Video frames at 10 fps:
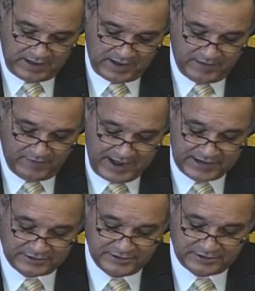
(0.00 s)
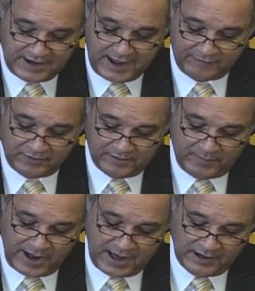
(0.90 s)
I've asked the staff to
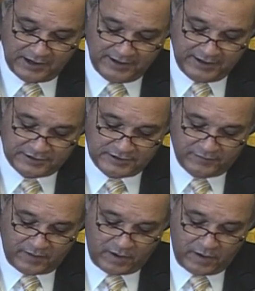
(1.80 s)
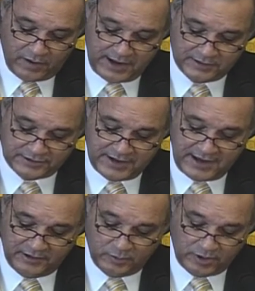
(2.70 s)
compile a list of all
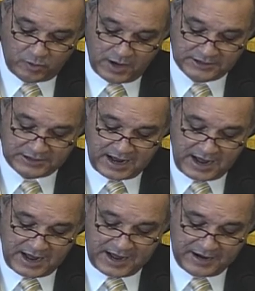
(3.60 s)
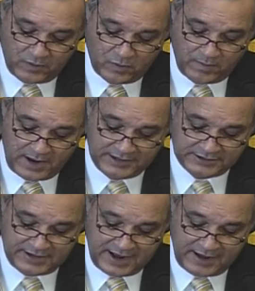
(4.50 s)
outstanding requests I or my
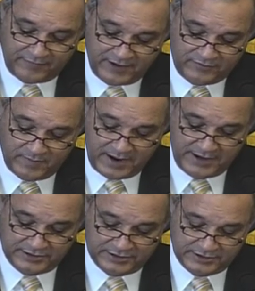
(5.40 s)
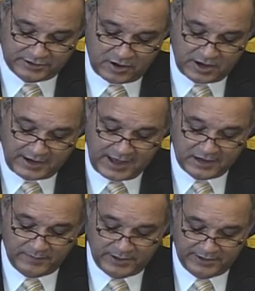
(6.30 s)
staff has made since our
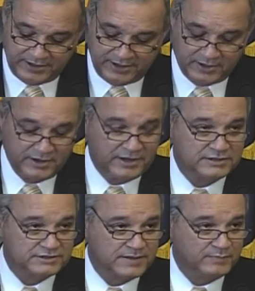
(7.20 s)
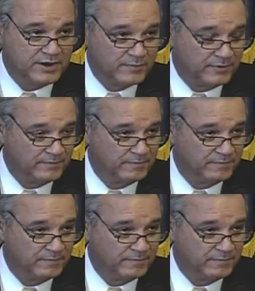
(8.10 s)
accountability hearing in September.